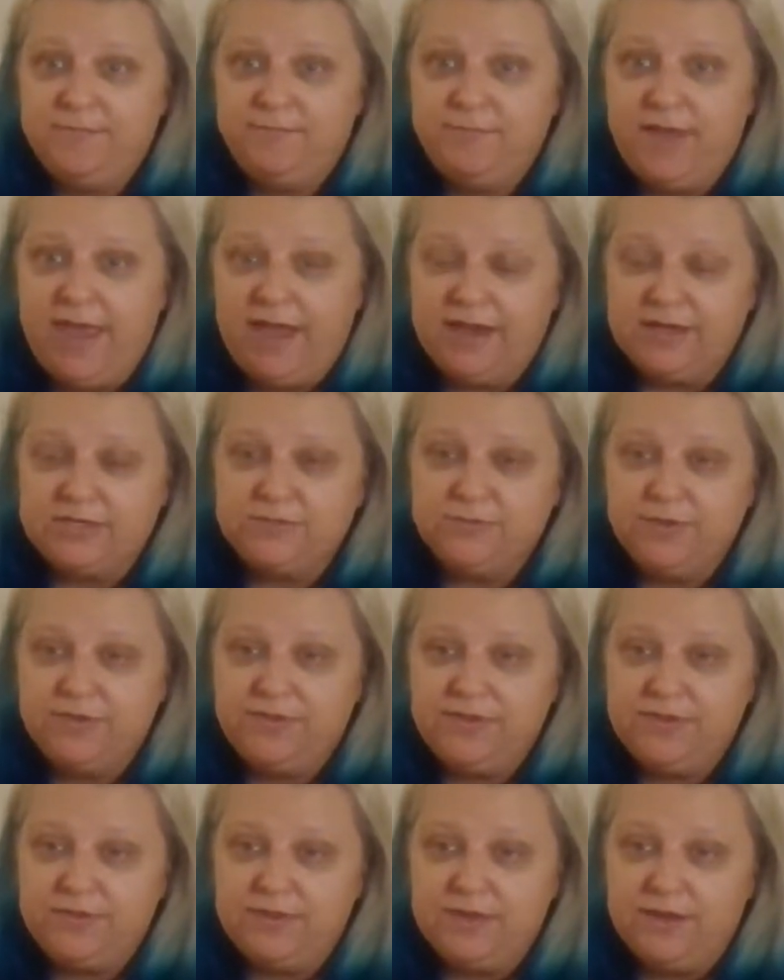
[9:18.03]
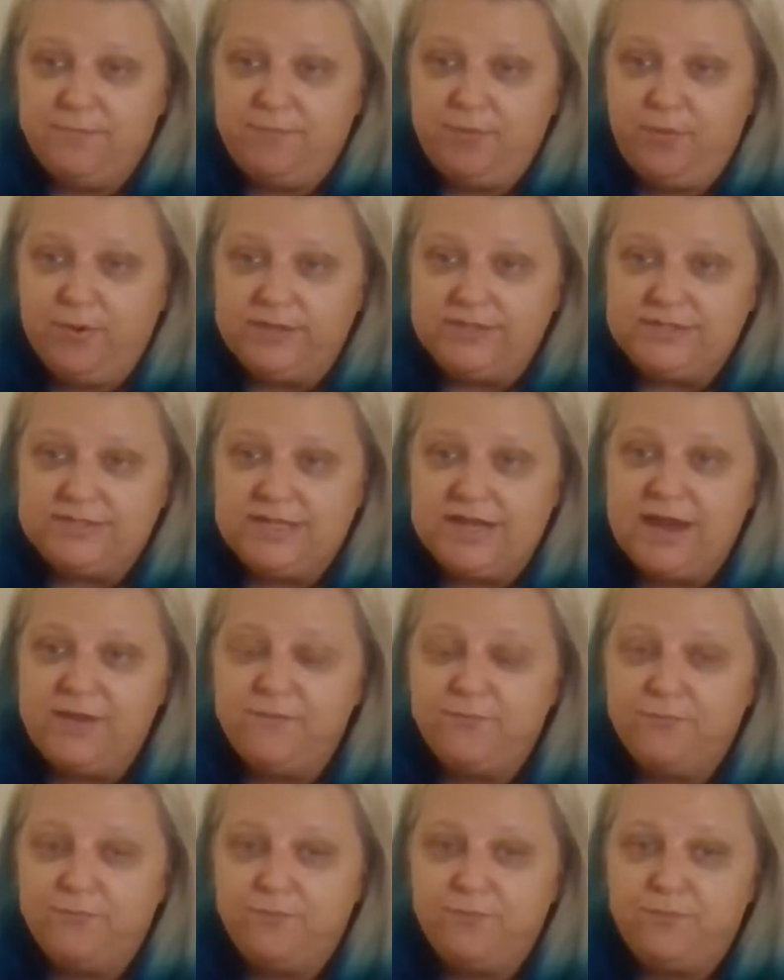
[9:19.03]
actual points that
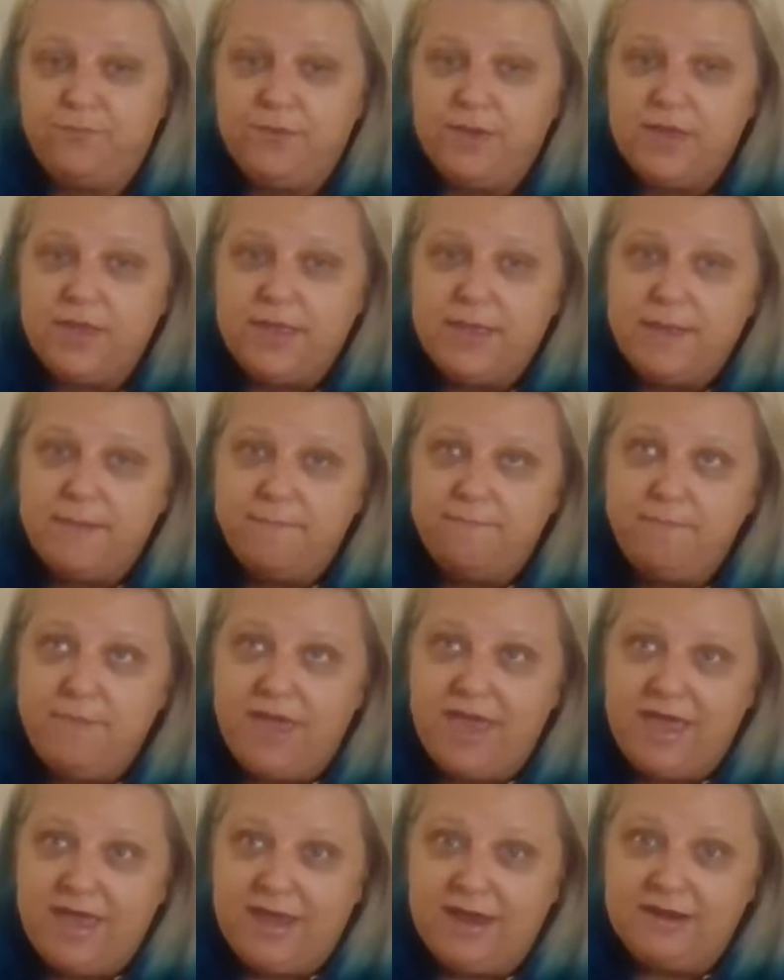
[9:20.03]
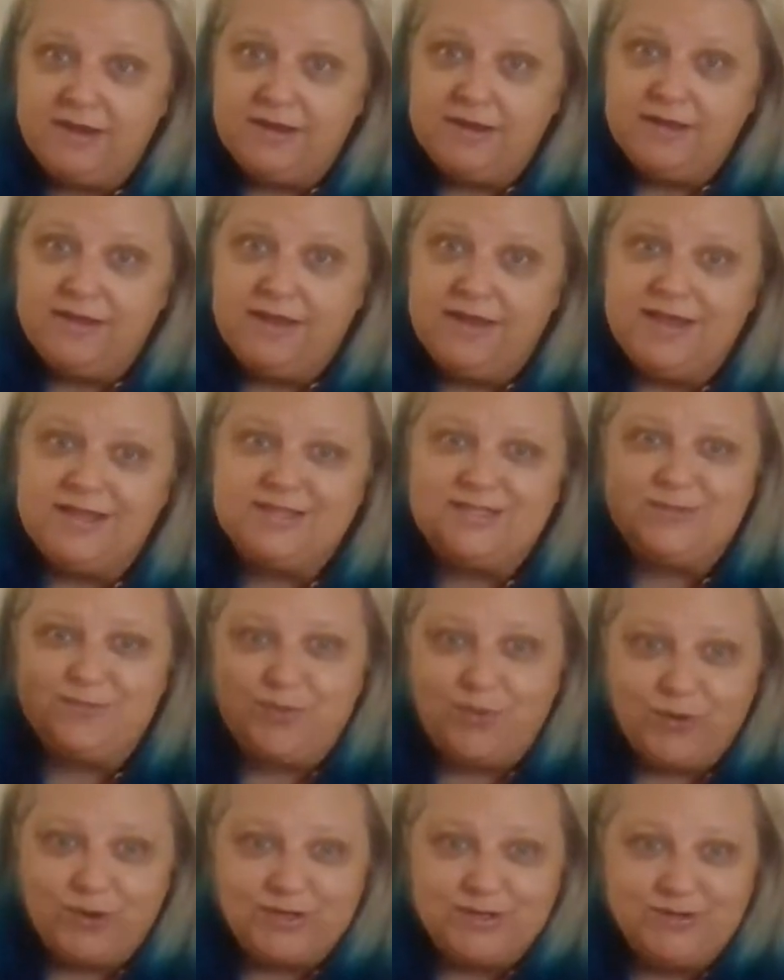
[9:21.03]
I made in
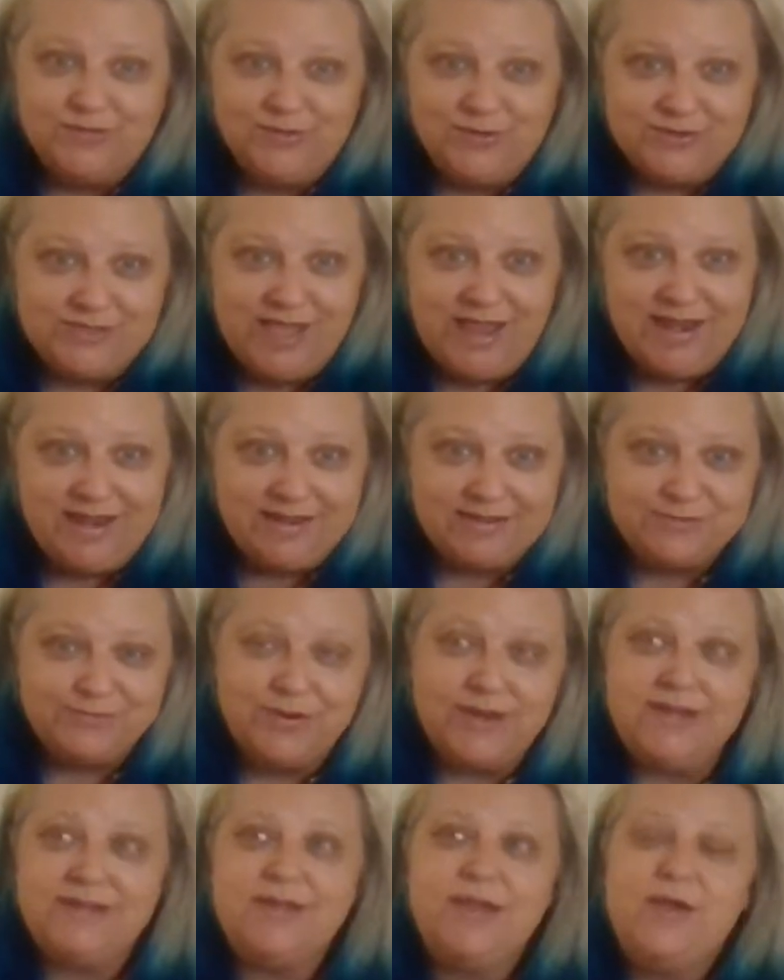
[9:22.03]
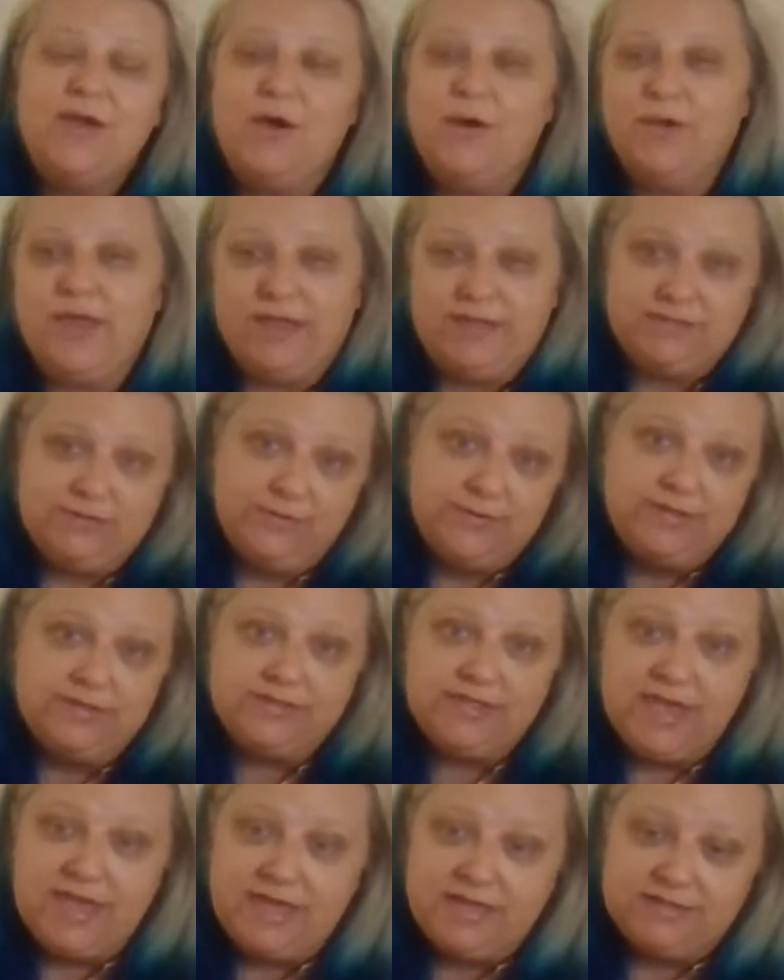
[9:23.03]
support of those headings, right? Okay, so in
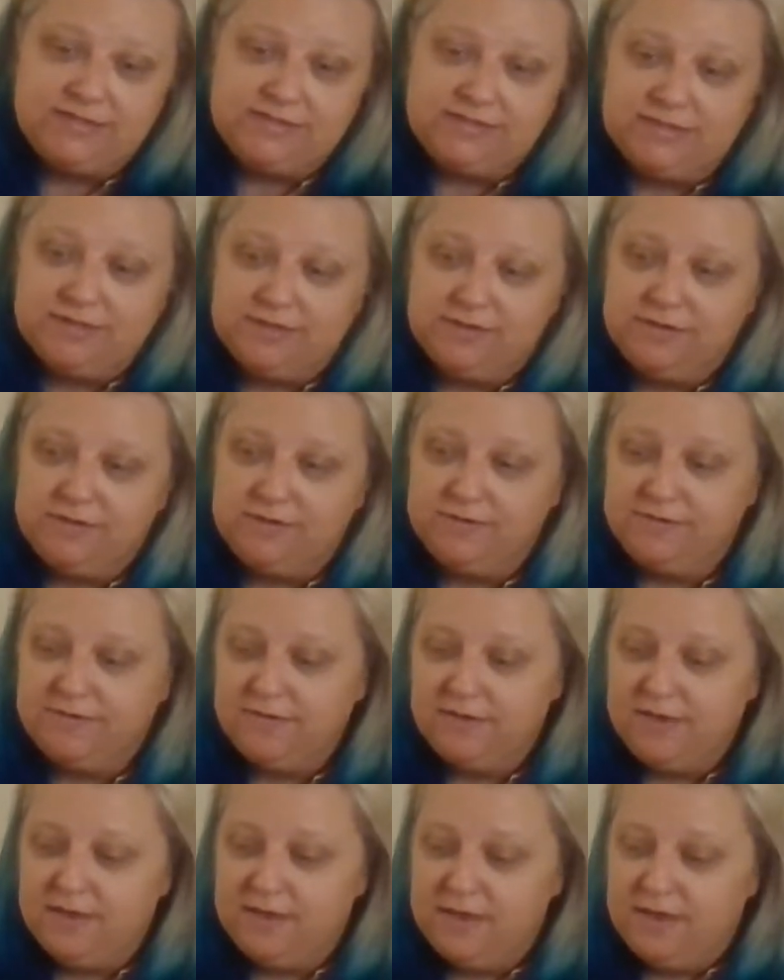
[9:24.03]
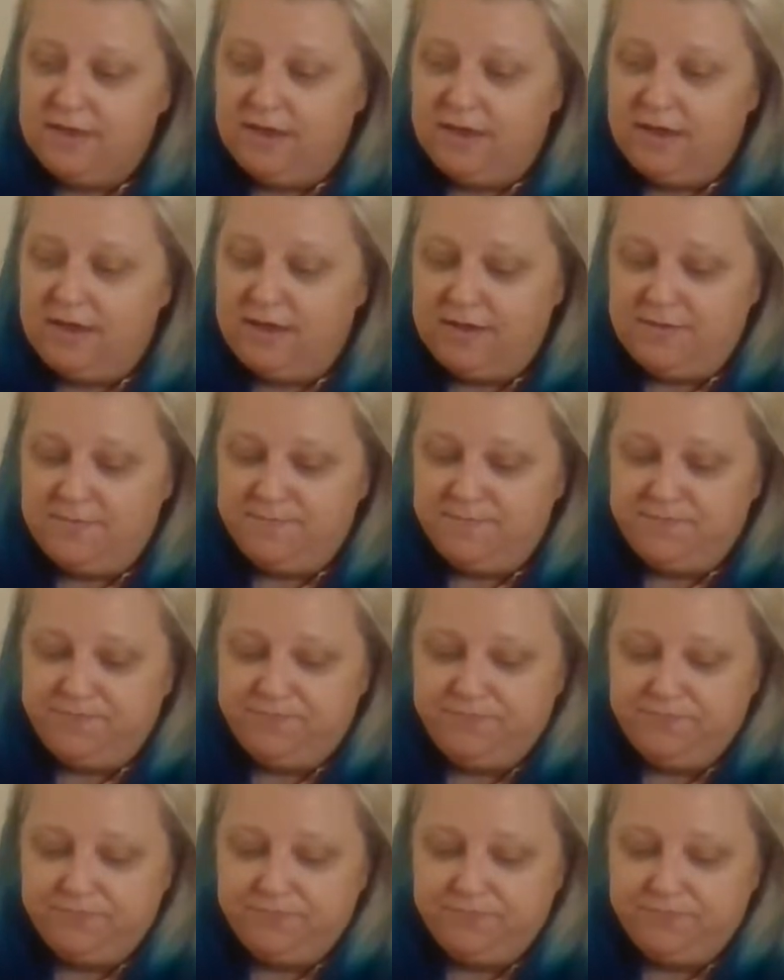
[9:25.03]
this case, some